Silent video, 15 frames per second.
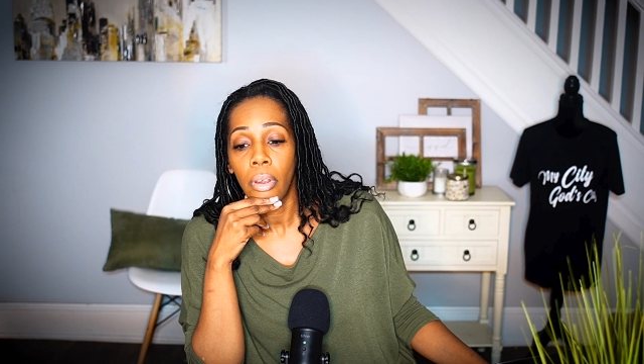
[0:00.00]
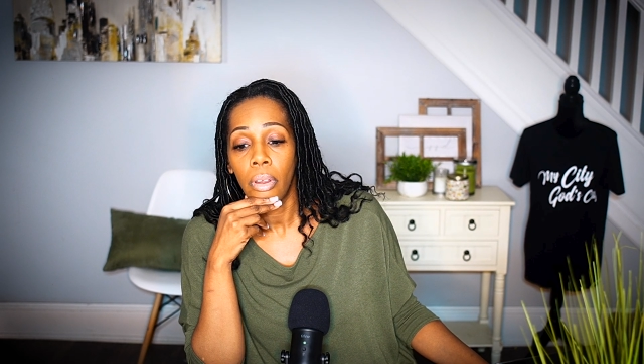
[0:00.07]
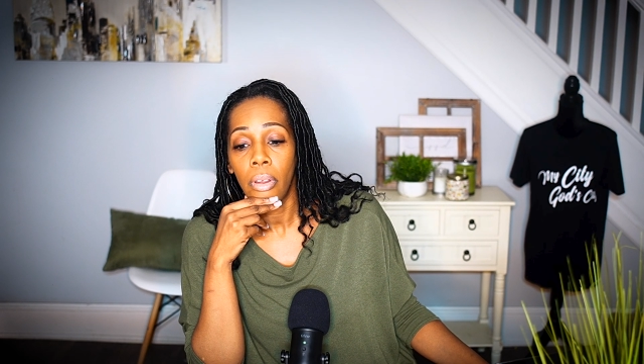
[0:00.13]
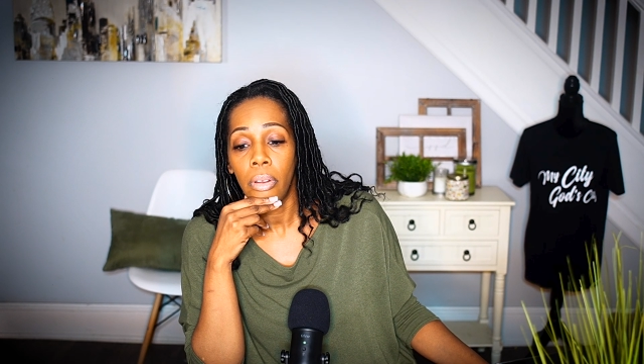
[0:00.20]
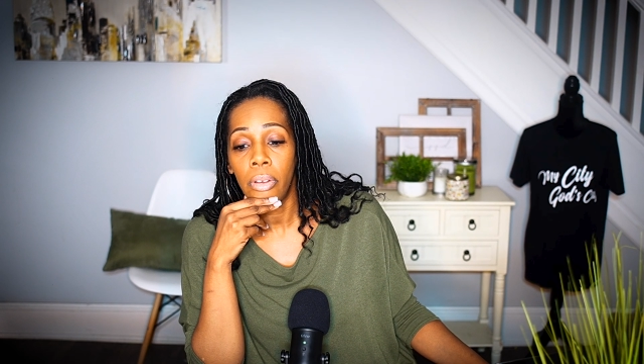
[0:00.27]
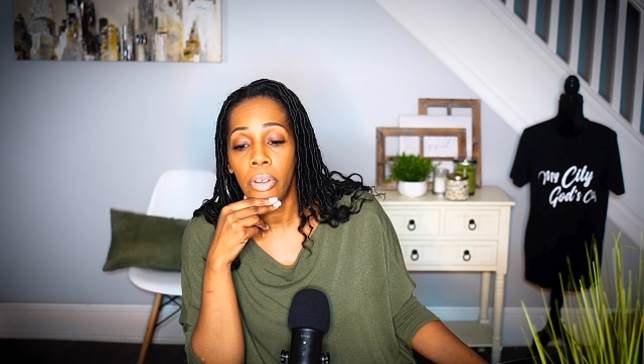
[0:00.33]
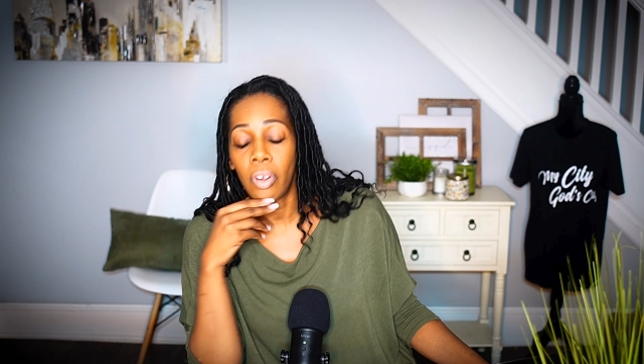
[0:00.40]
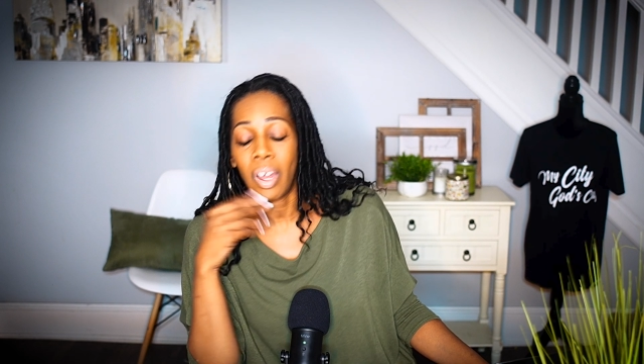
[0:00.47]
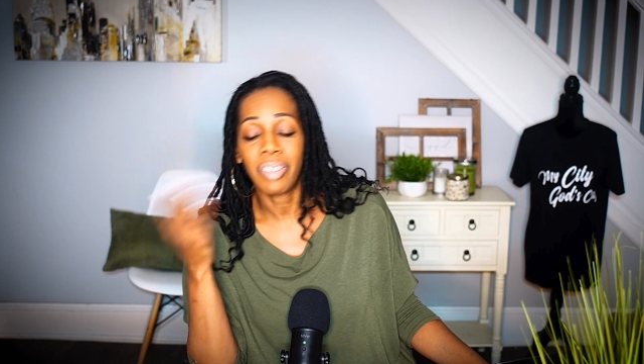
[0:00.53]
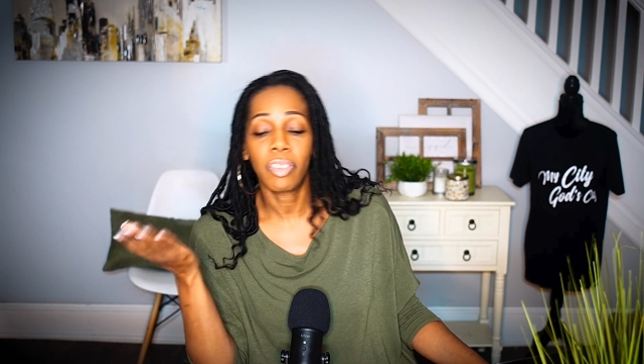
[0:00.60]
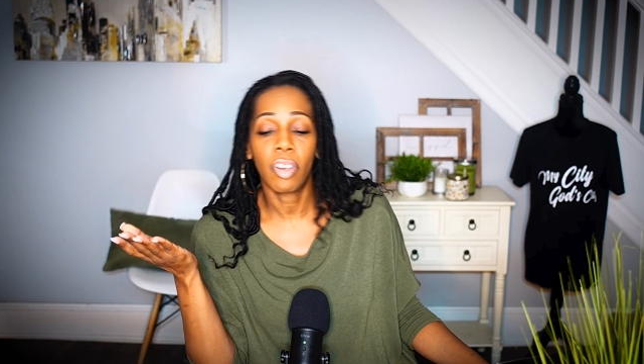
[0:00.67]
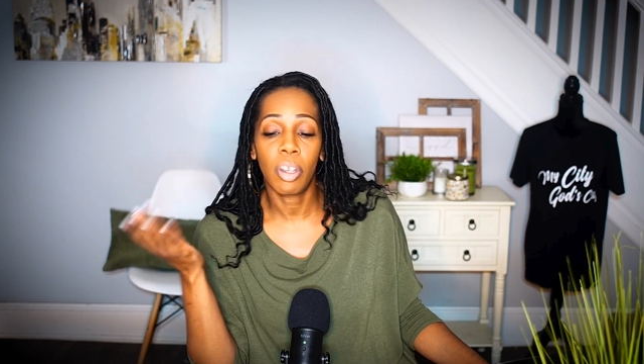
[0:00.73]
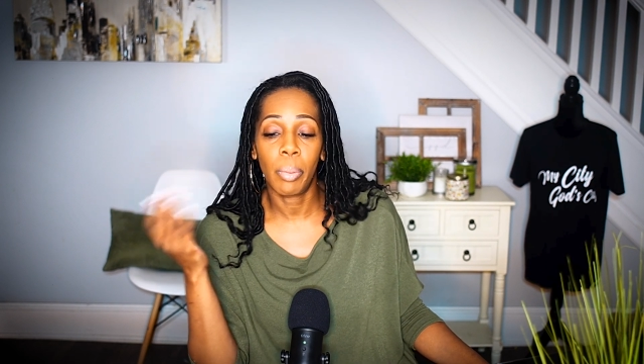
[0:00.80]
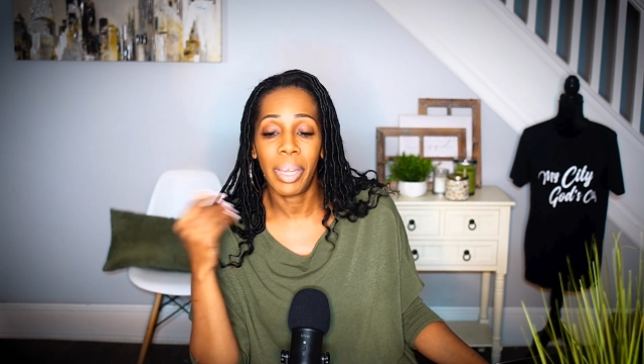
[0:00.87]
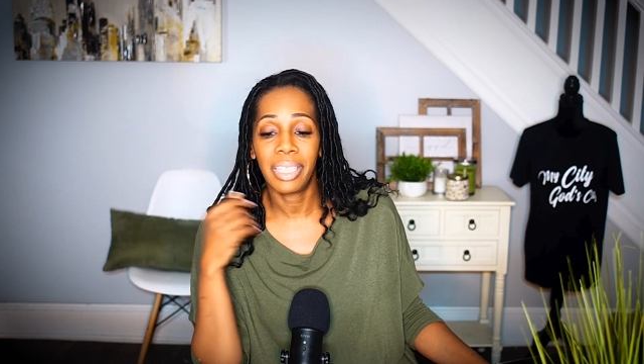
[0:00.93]
you know, I
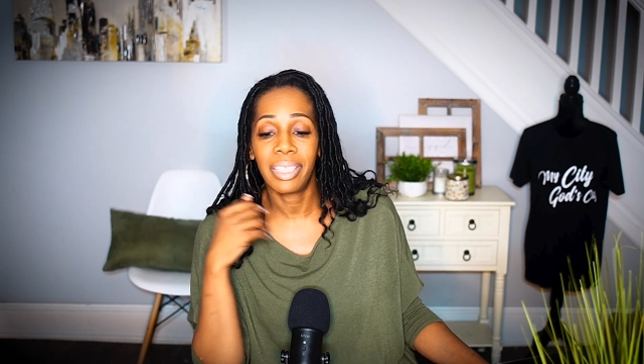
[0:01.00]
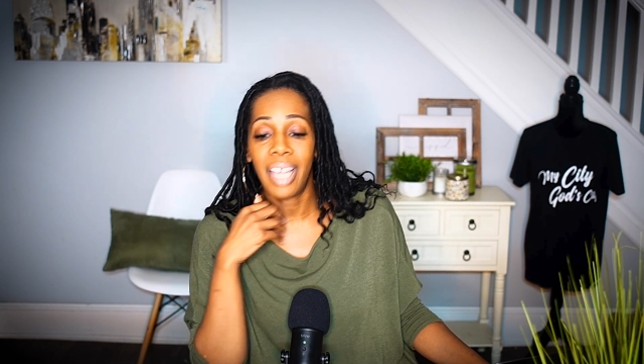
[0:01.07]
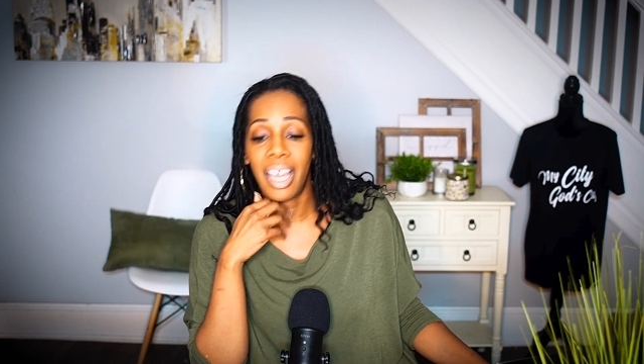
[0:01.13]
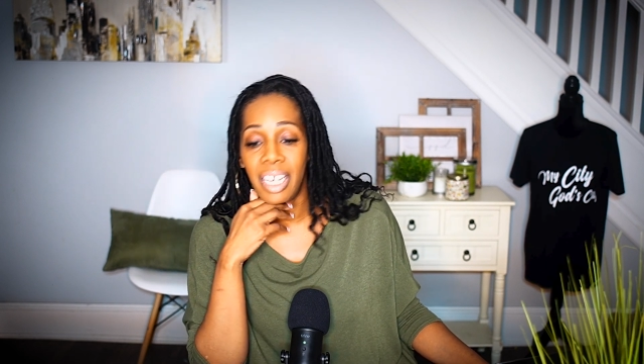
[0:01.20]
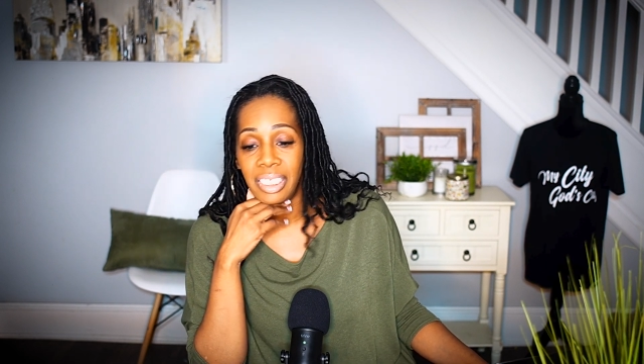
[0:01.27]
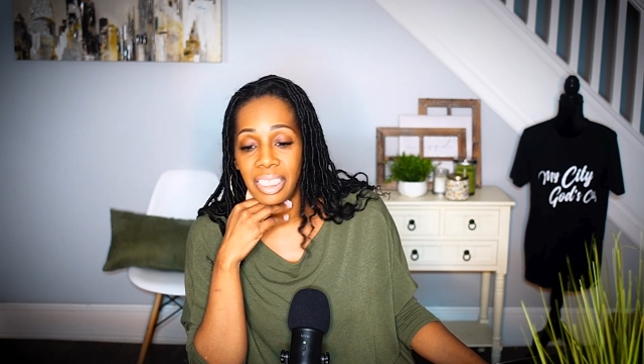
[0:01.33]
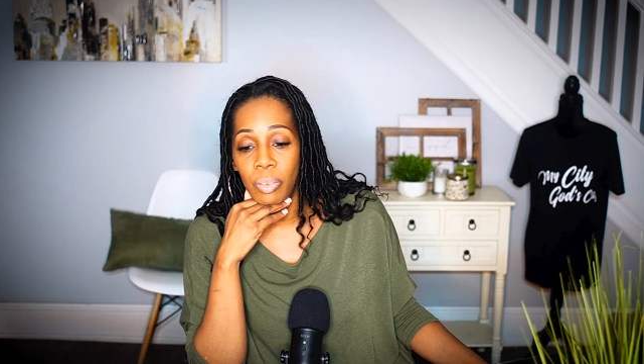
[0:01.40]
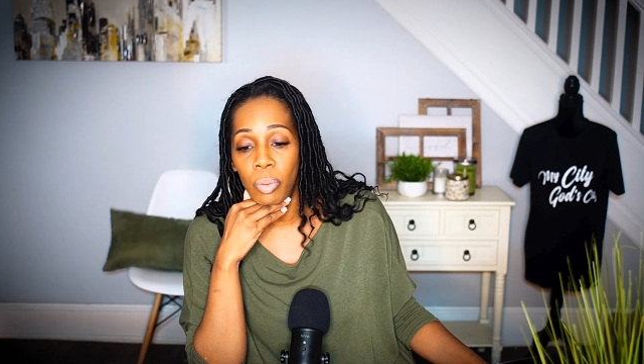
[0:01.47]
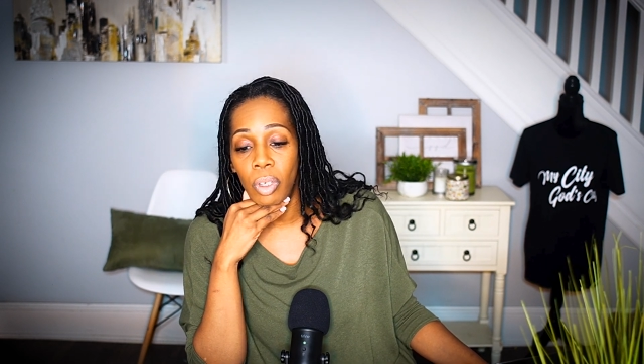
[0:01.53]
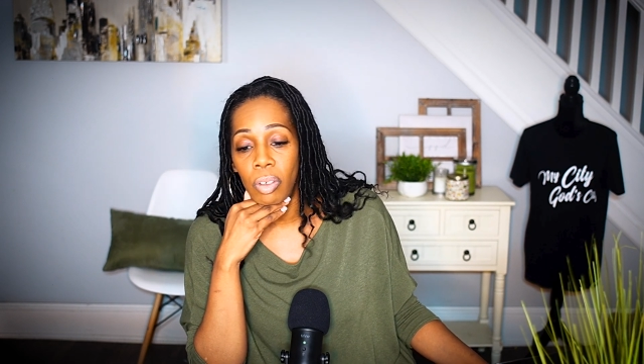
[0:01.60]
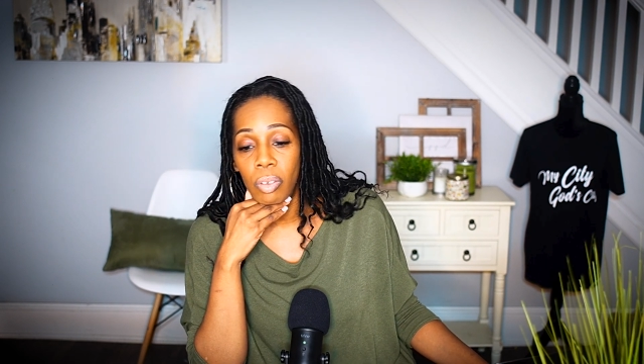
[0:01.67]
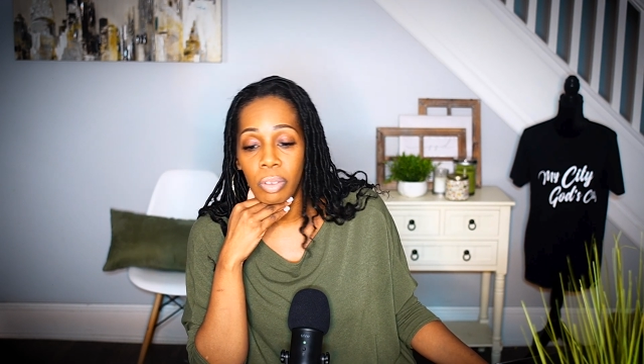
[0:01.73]
thought about that. I said, well,